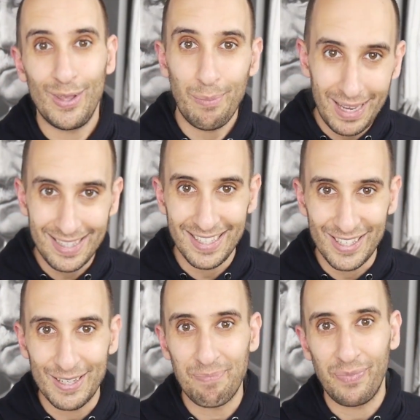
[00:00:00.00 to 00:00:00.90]
hear the
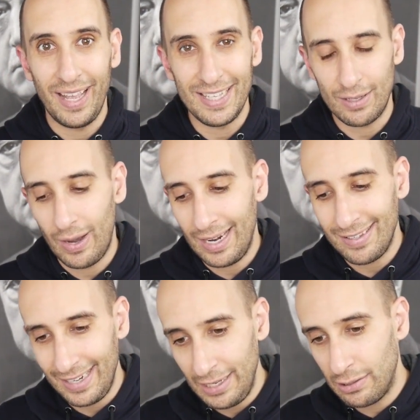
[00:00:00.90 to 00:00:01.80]
message. And so how
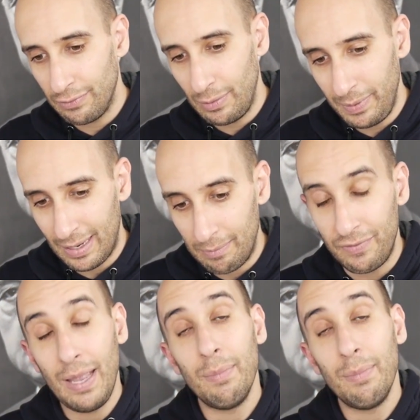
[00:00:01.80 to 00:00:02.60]
does an introvert become